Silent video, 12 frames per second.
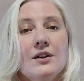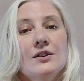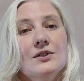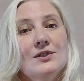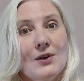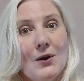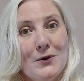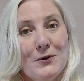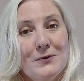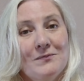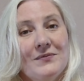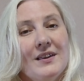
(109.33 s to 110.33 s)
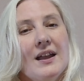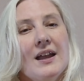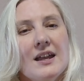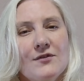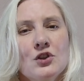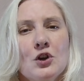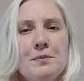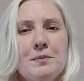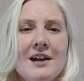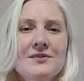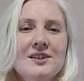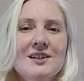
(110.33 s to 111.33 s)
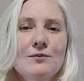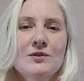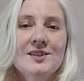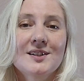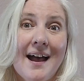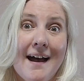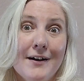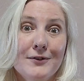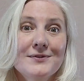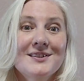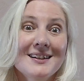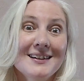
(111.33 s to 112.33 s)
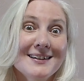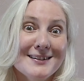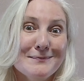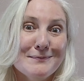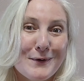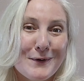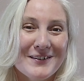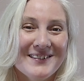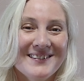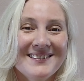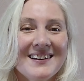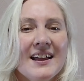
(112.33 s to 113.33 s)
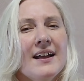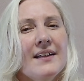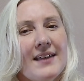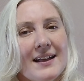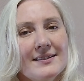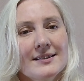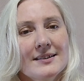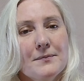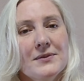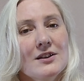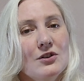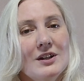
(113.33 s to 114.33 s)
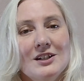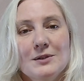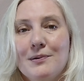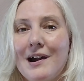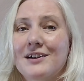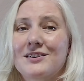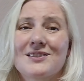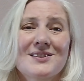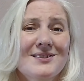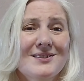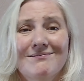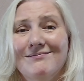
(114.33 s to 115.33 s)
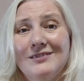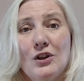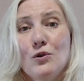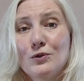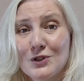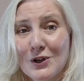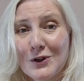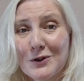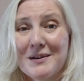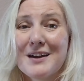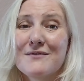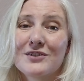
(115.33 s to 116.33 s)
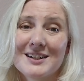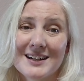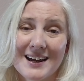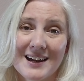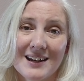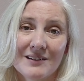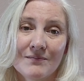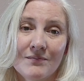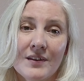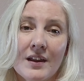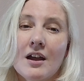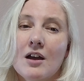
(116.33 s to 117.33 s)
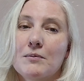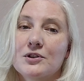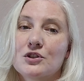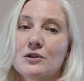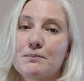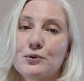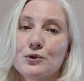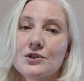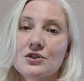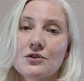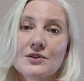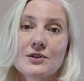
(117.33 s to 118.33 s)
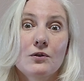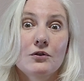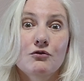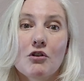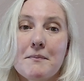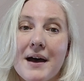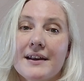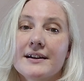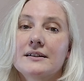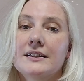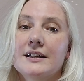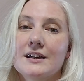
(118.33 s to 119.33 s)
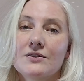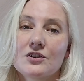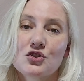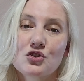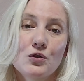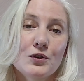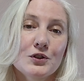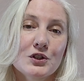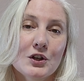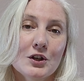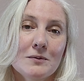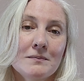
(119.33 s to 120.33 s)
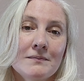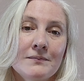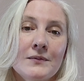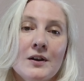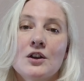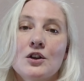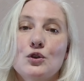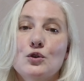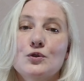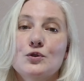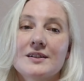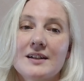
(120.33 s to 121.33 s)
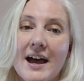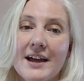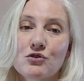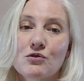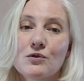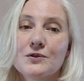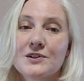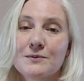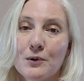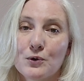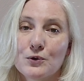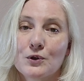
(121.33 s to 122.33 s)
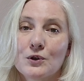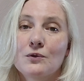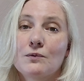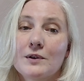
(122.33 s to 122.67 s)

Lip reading: So, even though pronouncing sounds is important, that's something you need to practice long term, every day. But to boost your score dramatically in the short term, use natural spoken